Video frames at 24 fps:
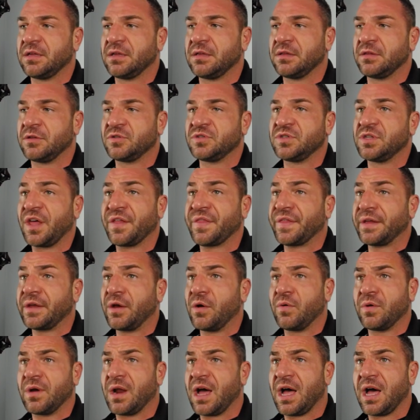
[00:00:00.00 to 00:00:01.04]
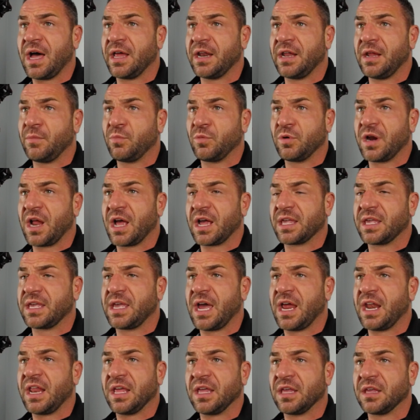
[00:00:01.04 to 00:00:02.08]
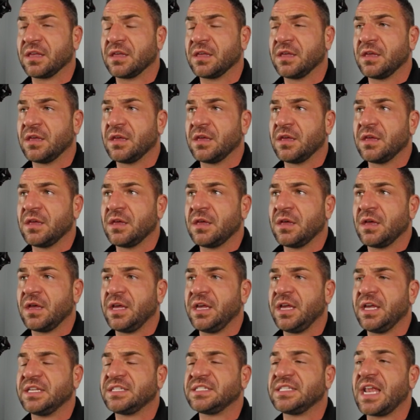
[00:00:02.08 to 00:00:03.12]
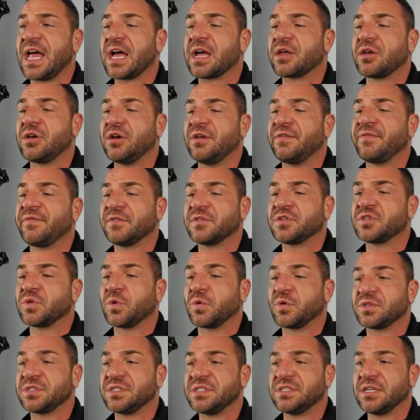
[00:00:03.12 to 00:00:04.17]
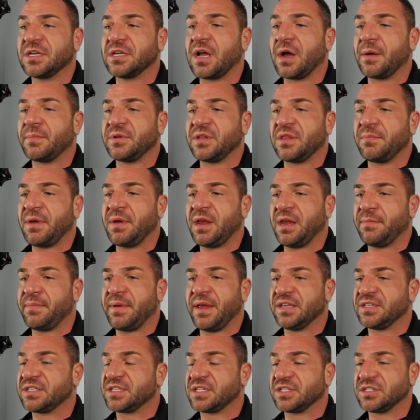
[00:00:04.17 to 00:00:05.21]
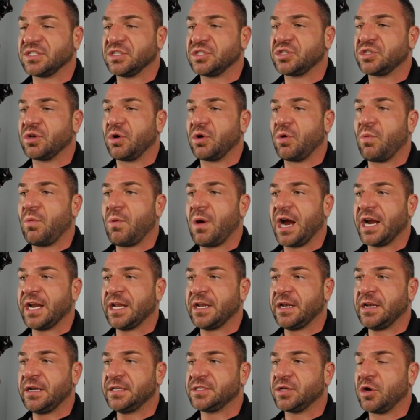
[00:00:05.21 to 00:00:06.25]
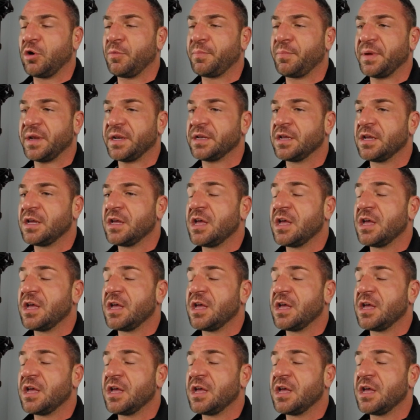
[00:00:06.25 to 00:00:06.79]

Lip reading: there's nothing going on, and we're not getting, it's not good for sources to come to the main base because it's so wide and it's open.